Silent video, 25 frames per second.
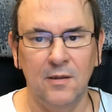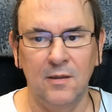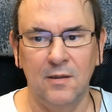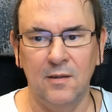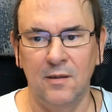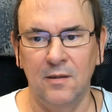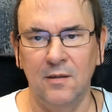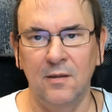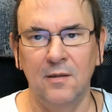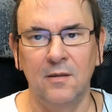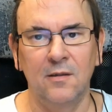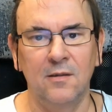
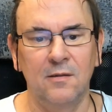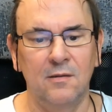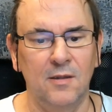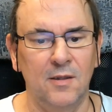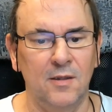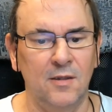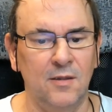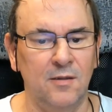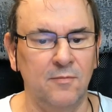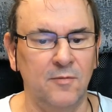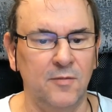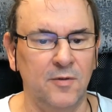Yeah,
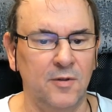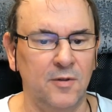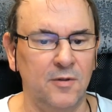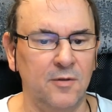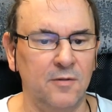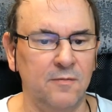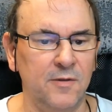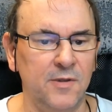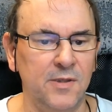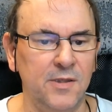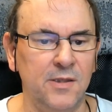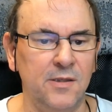and
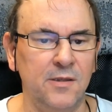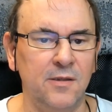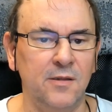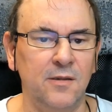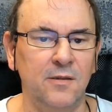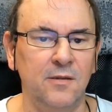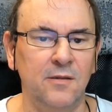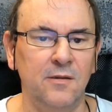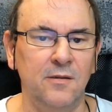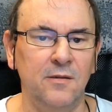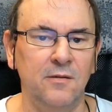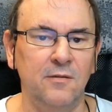um, over the
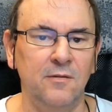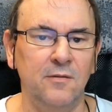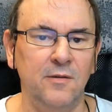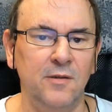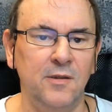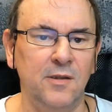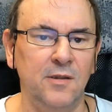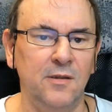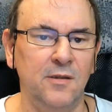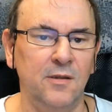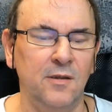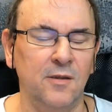
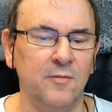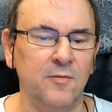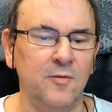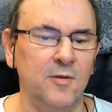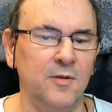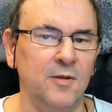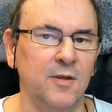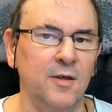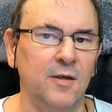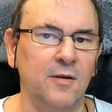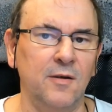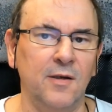year,
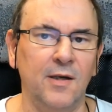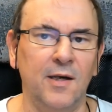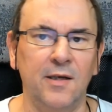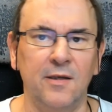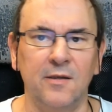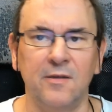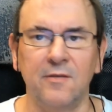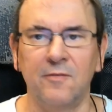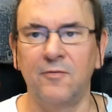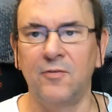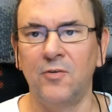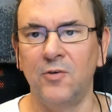year, I mean, I
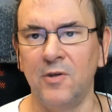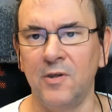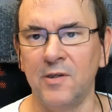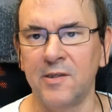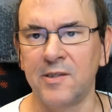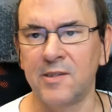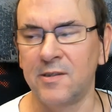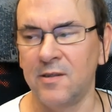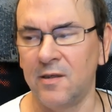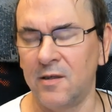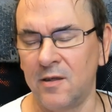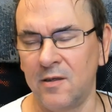had a
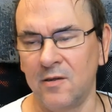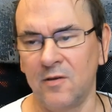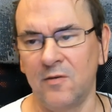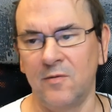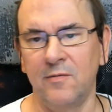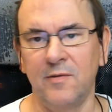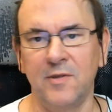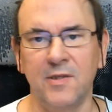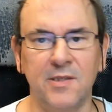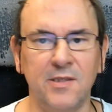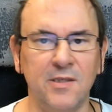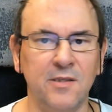full
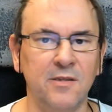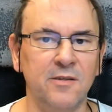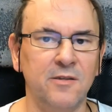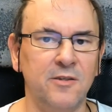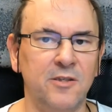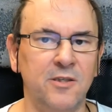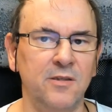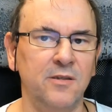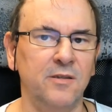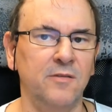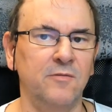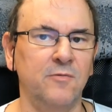start on
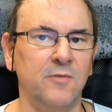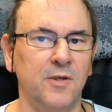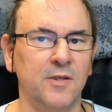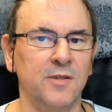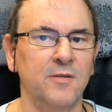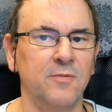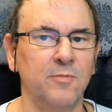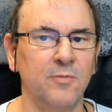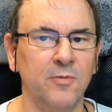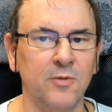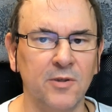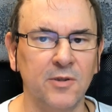this
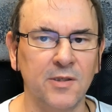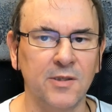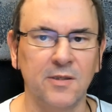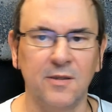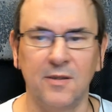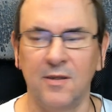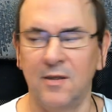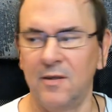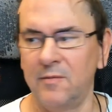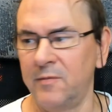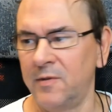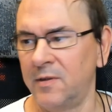initiative once
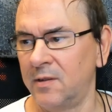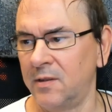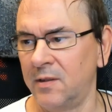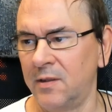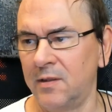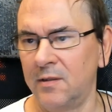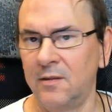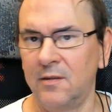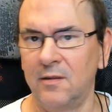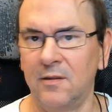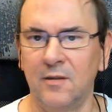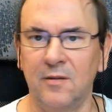upon a time,
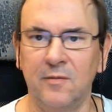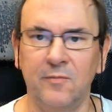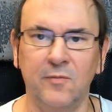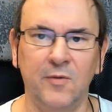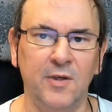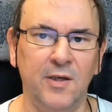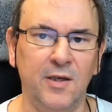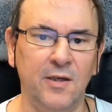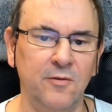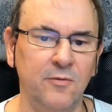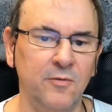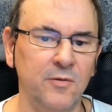and then
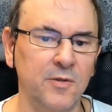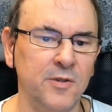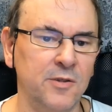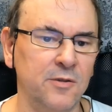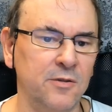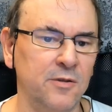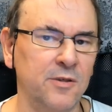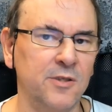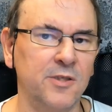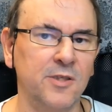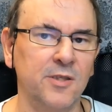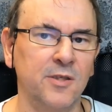um, I had
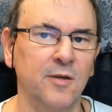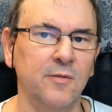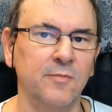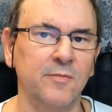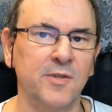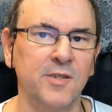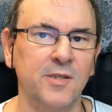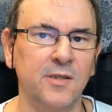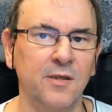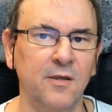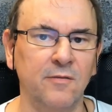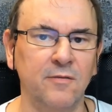researched
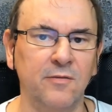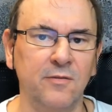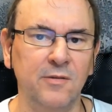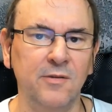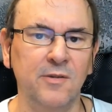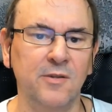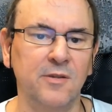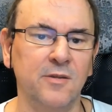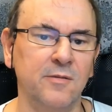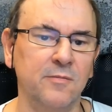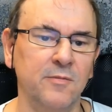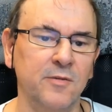some
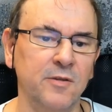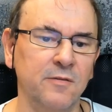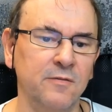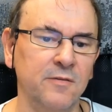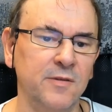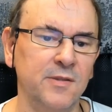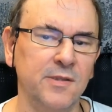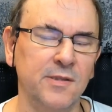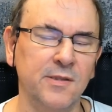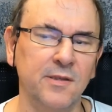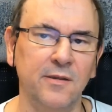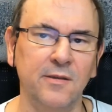stuff in
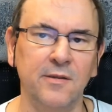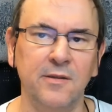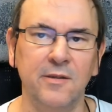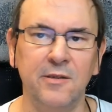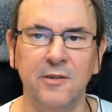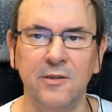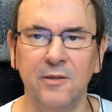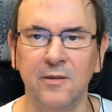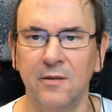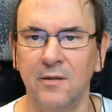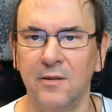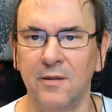terms of
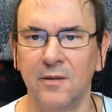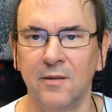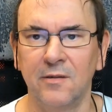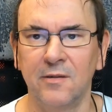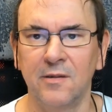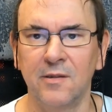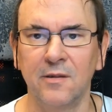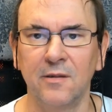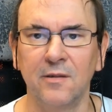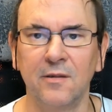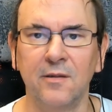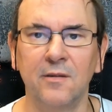installation
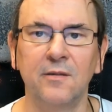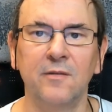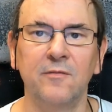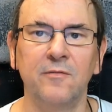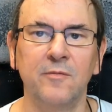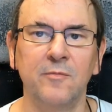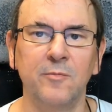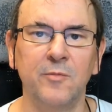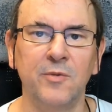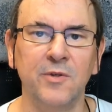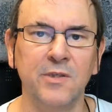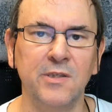and
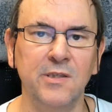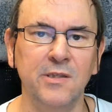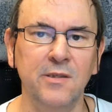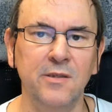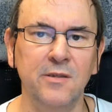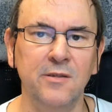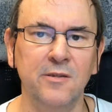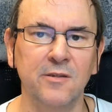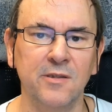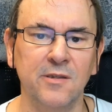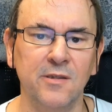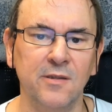um,
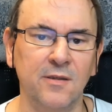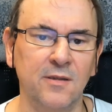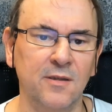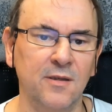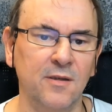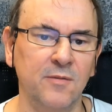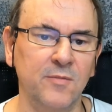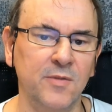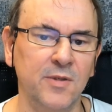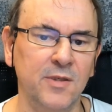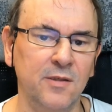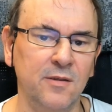procedures,
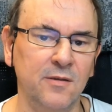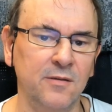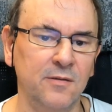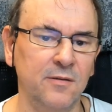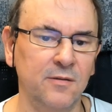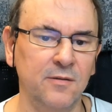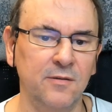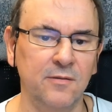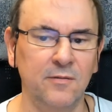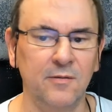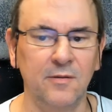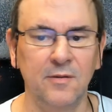and then I've
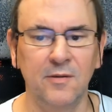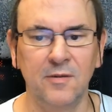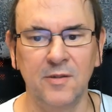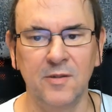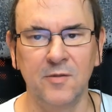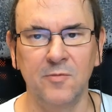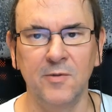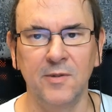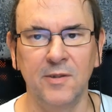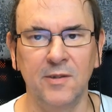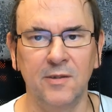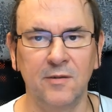been,
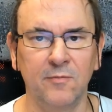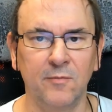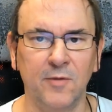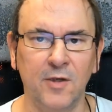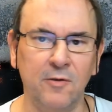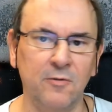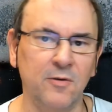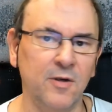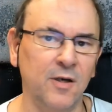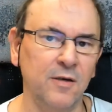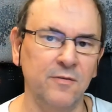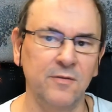this you uh,
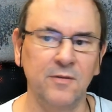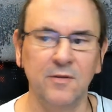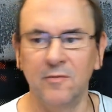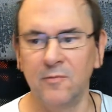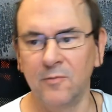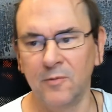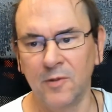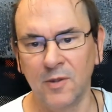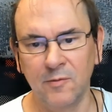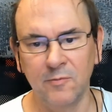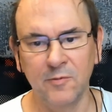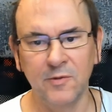know, my
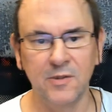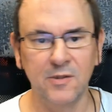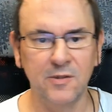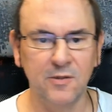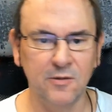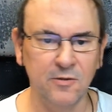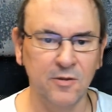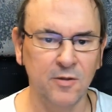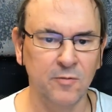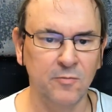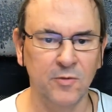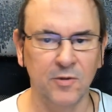wife didn't
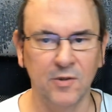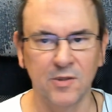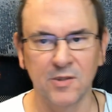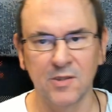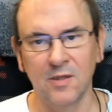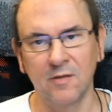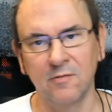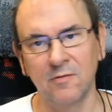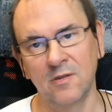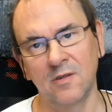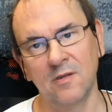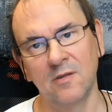want me to do it
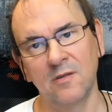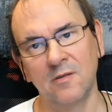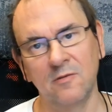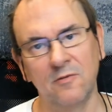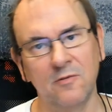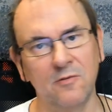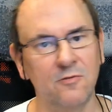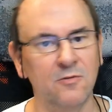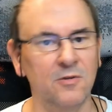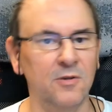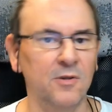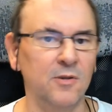because I was
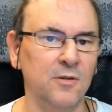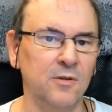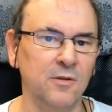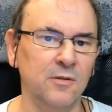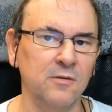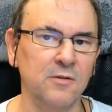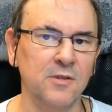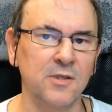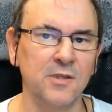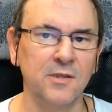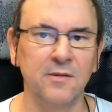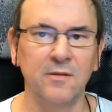going to
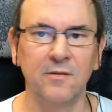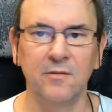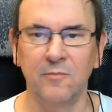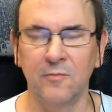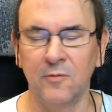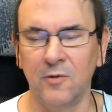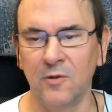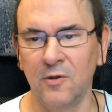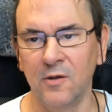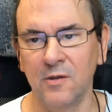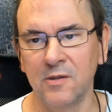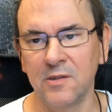drill holes
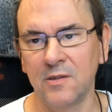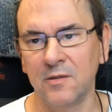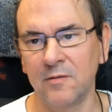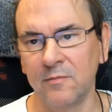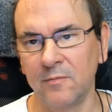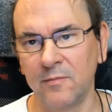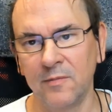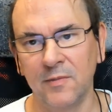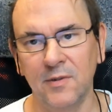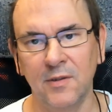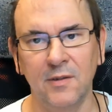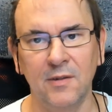in
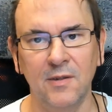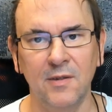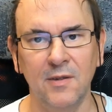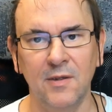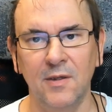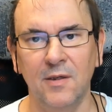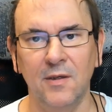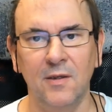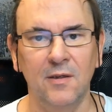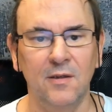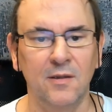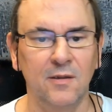walls and,
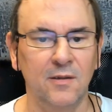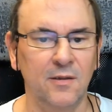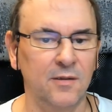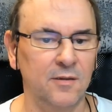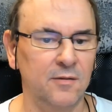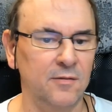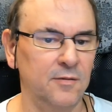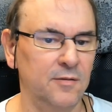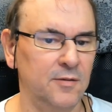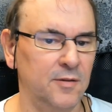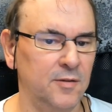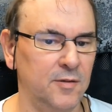
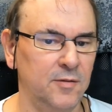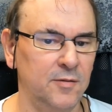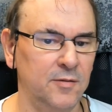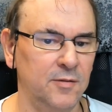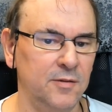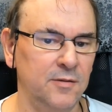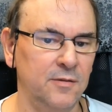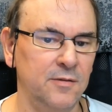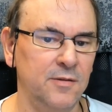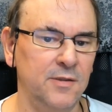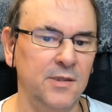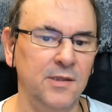and
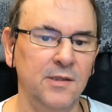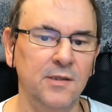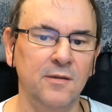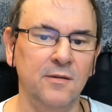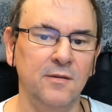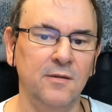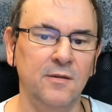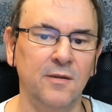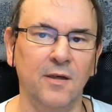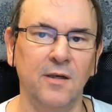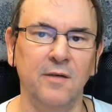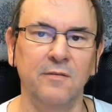
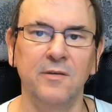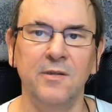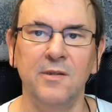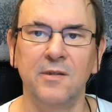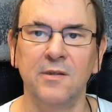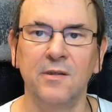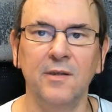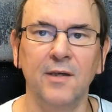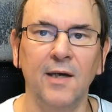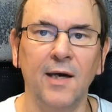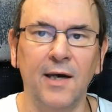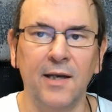
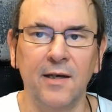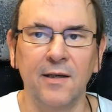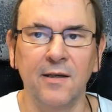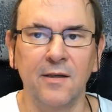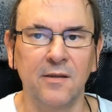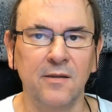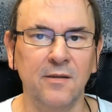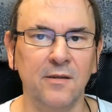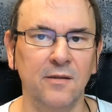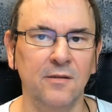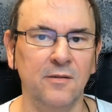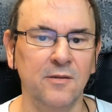dive into the
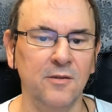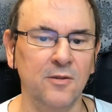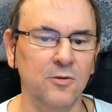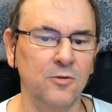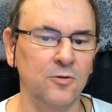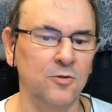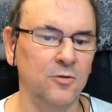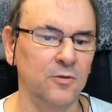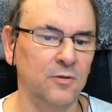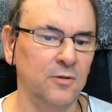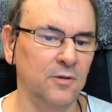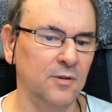attic, the,
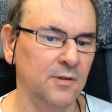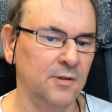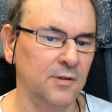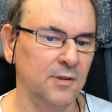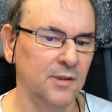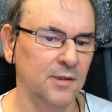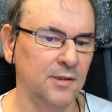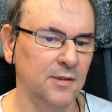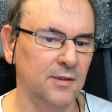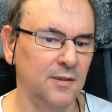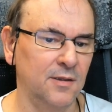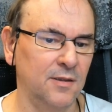the
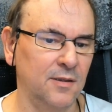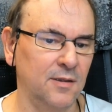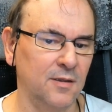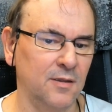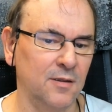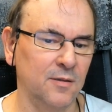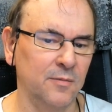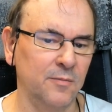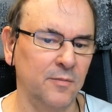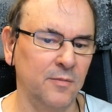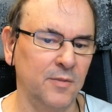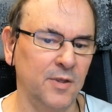usual.
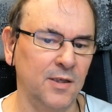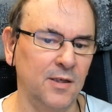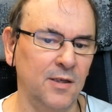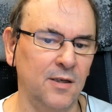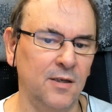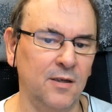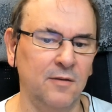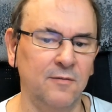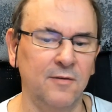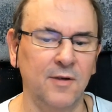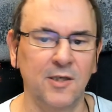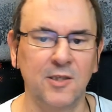And um,
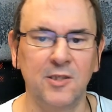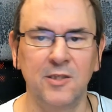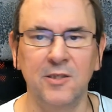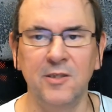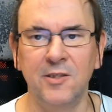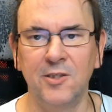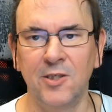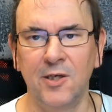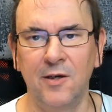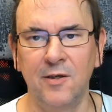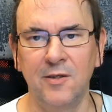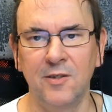but now I've
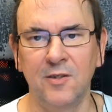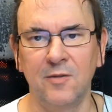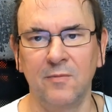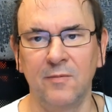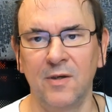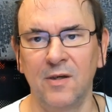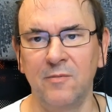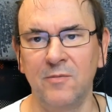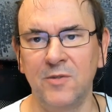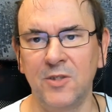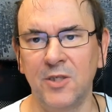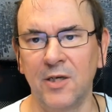actually
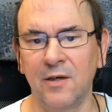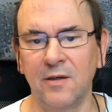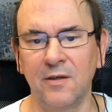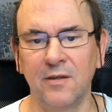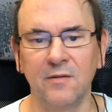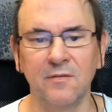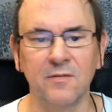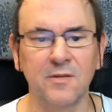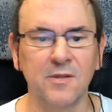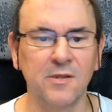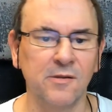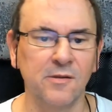changed my
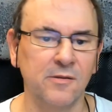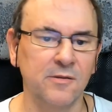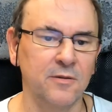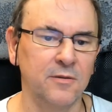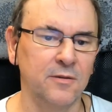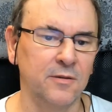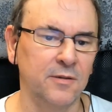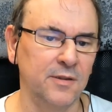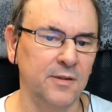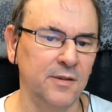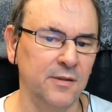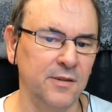objectives,
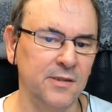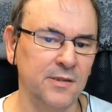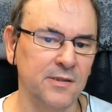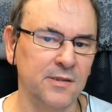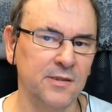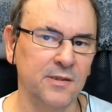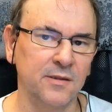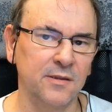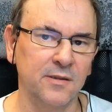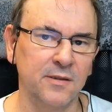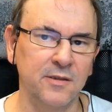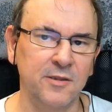so
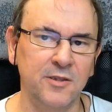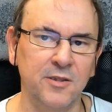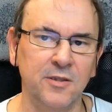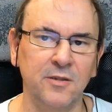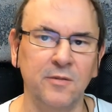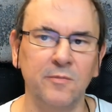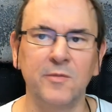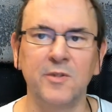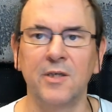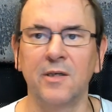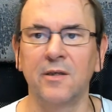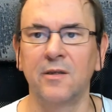the
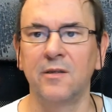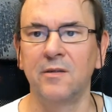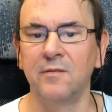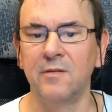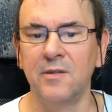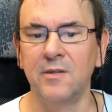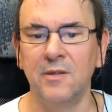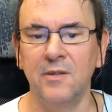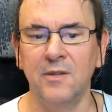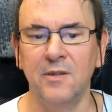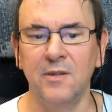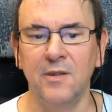installation
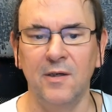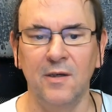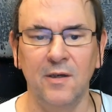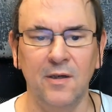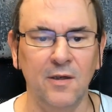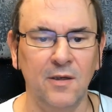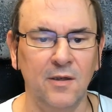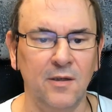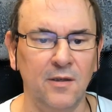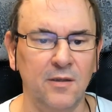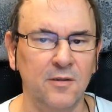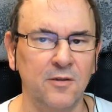objectives.
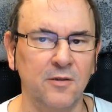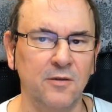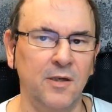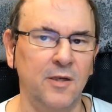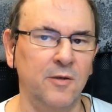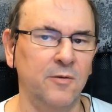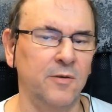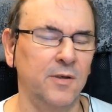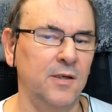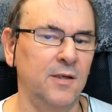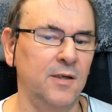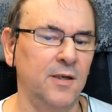
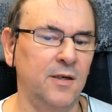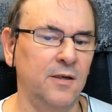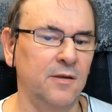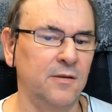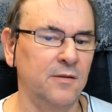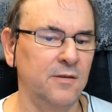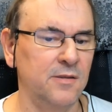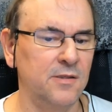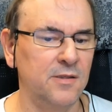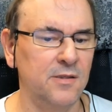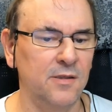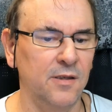So anyway,
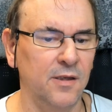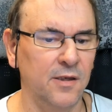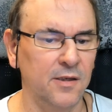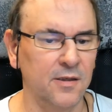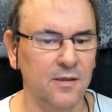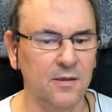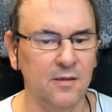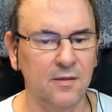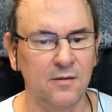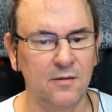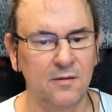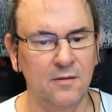now
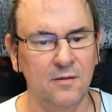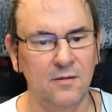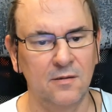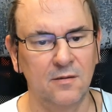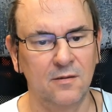it's like